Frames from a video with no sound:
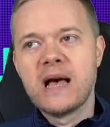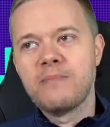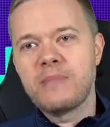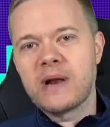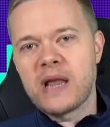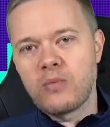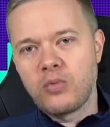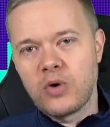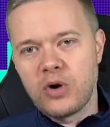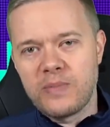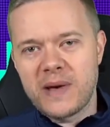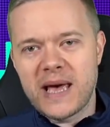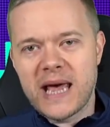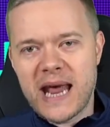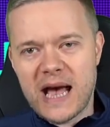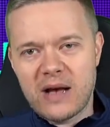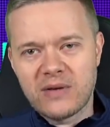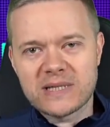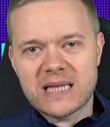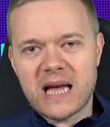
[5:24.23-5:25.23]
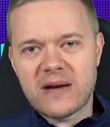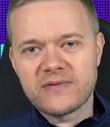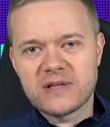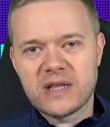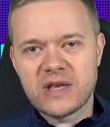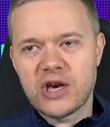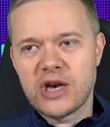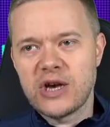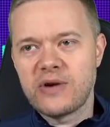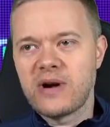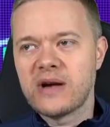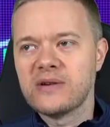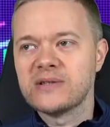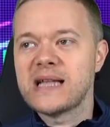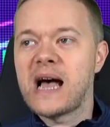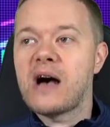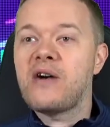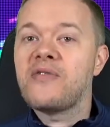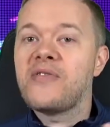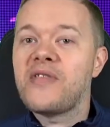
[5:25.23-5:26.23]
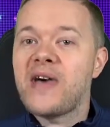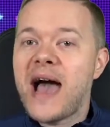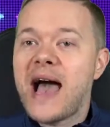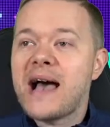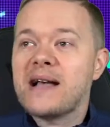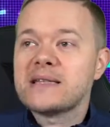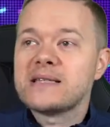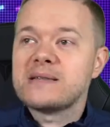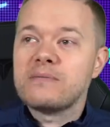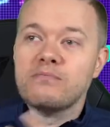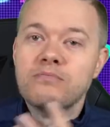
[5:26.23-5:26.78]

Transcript: But it will be announced after the Euros. Now that,